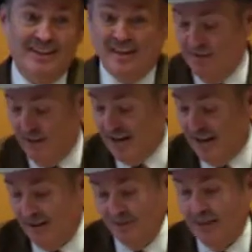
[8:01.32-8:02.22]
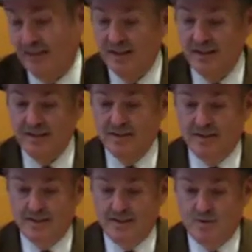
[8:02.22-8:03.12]
at it very carefully to
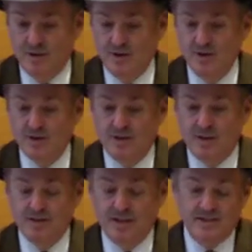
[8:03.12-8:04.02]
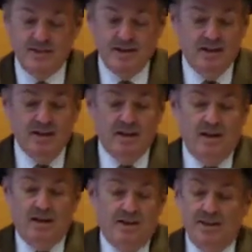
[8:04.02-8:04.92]
think what unions should think about this.
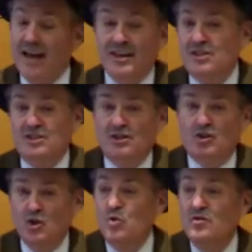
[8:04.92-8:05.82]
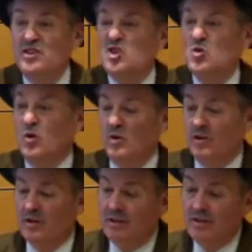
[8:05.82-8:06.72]
The next two of these quote
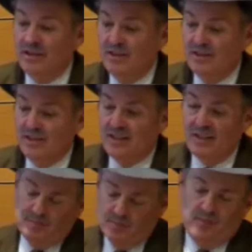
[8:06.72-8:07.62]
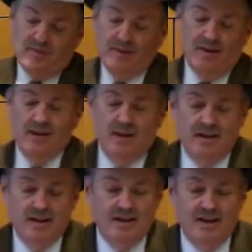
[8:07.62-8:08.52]
alternatives,
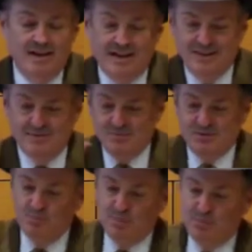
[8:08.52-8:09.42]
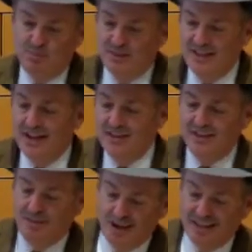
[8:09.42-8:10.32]
I just put them together
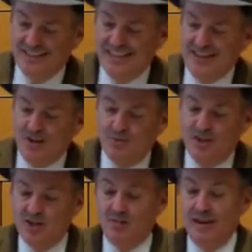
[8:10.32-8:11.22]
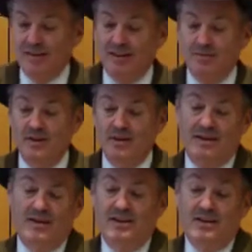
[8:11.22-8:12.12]
because I'm not going to say too much about them.
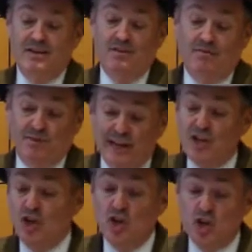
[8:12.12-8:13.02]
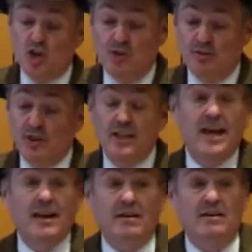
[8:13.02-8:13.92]
Is that inflation is good for the
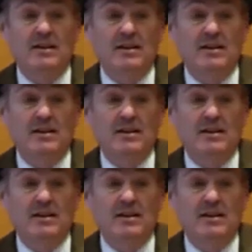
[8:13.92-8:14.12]
debtor,